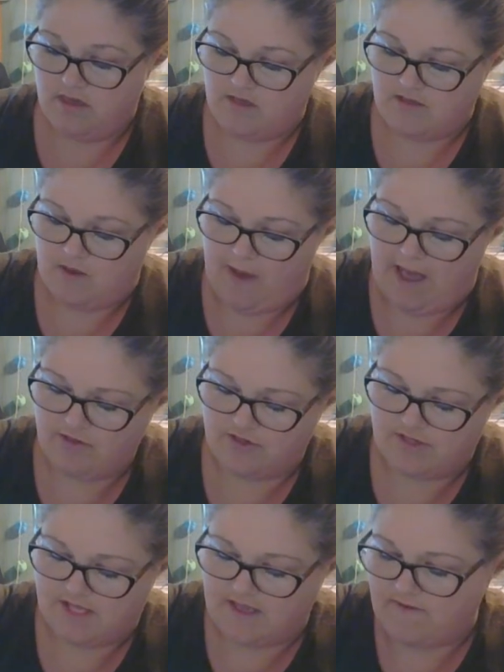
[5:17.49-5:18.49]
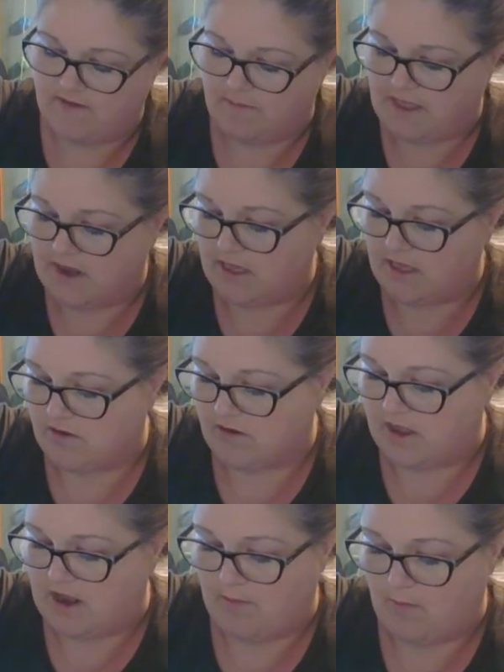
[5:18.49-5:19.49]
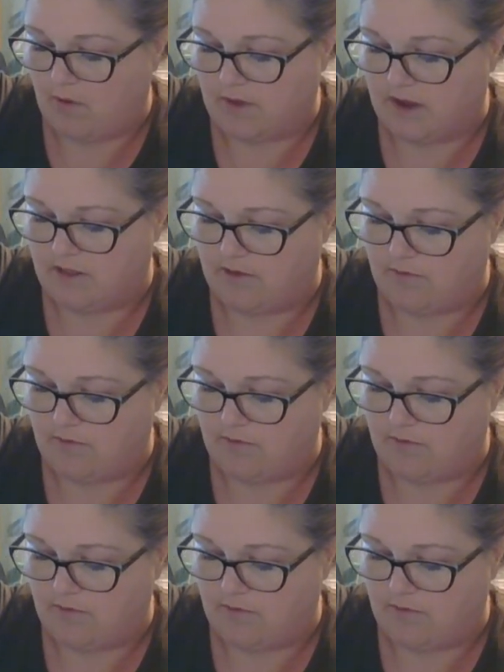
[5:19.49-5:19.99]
So I'll just leave him in here and I won't get a new